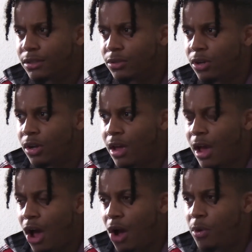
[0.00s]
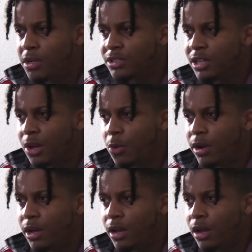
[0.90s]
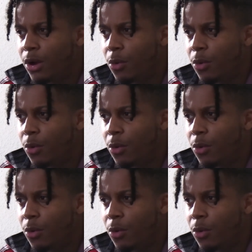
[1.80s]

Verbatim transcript: do? I always did what